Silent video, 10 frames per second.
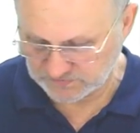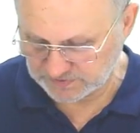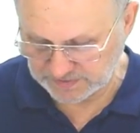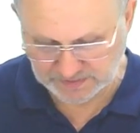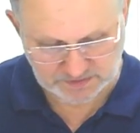
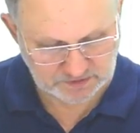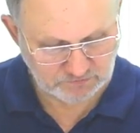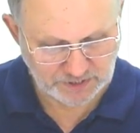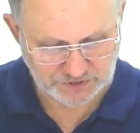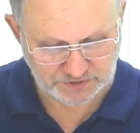The next
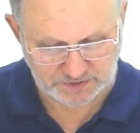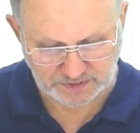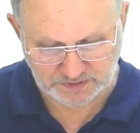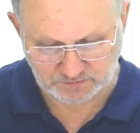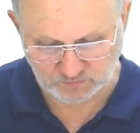question
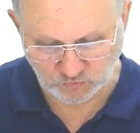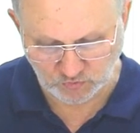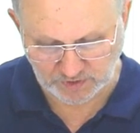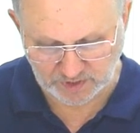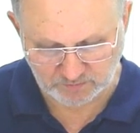is
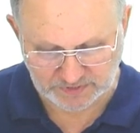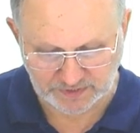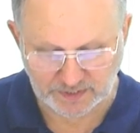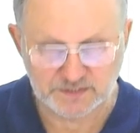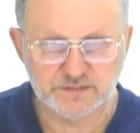more
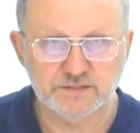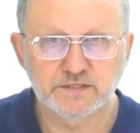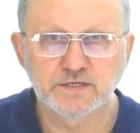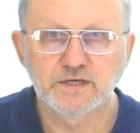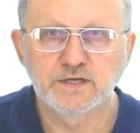complicated.
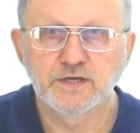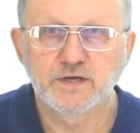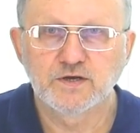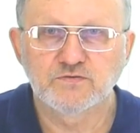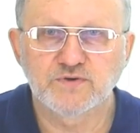
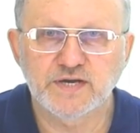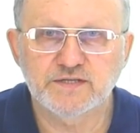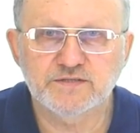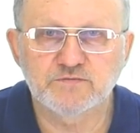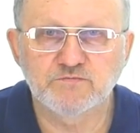
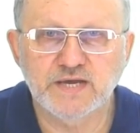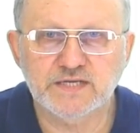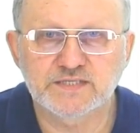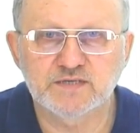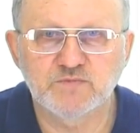Find the
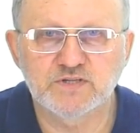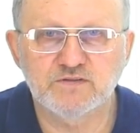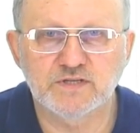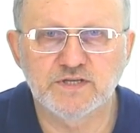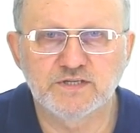
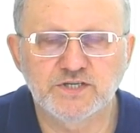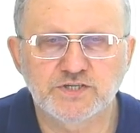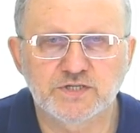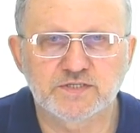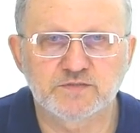maximal
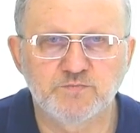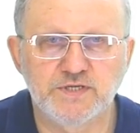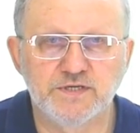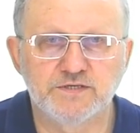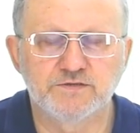initial
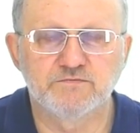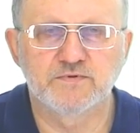speed